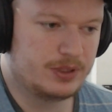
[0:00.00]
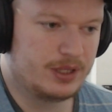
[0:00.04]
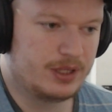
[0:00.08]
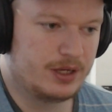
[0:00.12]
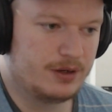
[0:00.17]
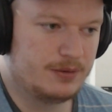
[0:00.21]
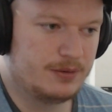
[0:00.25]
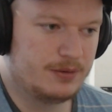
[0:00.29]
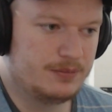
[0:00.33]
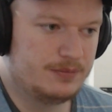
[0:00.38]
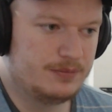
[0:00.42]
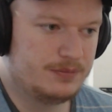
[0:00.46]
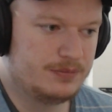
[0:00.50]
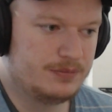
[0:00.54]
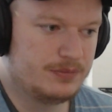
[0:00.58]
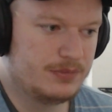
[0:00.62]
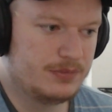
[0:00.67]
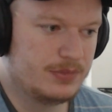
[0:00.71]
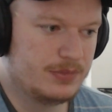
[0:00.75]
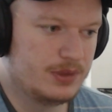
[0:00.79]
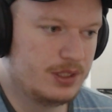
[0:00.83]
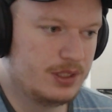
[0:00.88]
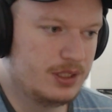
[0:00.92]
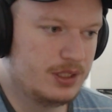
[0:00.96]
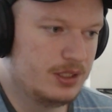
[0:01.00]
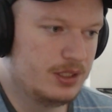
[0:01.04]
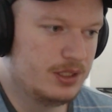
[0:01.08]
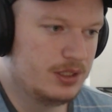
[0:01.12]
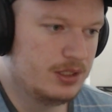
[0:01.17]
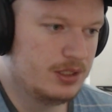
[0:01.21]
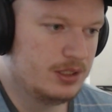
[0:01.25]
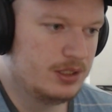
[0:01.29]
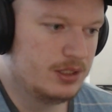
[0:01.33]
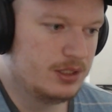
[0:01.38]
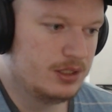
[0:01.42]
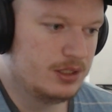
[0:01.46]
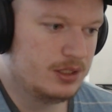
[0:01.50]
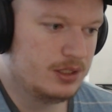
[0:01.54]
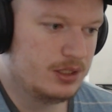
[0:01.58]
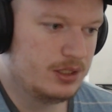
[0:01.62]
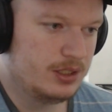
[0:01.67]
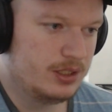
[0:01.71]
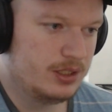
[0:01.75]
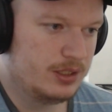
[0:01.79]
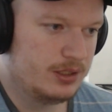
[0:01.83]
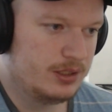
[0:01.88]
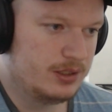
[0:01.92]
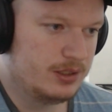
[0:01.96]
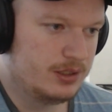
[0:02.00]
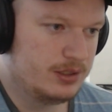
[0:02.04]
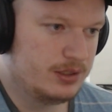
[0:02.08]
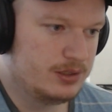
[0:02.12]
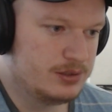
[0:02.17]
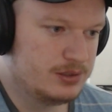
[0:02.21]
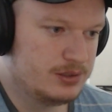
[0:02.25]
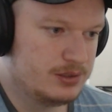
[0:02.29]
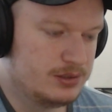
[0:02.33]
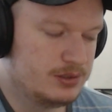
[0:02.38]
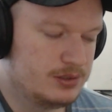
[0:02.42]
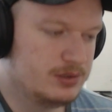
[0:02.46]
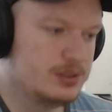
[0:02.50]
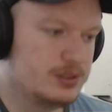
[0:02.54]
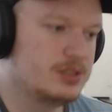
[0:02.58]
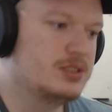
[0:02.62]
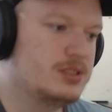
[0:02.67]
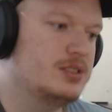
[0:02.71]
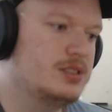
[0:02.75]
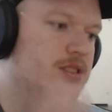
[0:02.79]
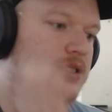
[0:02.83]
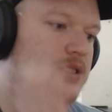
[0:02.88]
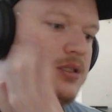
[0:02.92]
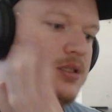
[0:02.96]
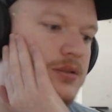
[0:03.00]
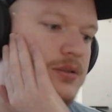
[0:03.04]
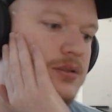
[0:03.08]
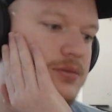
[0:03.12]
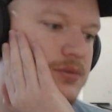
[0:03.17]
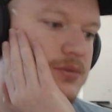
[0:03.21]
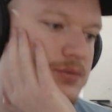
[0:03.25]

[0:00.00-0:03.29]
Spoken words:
there. Let's see here.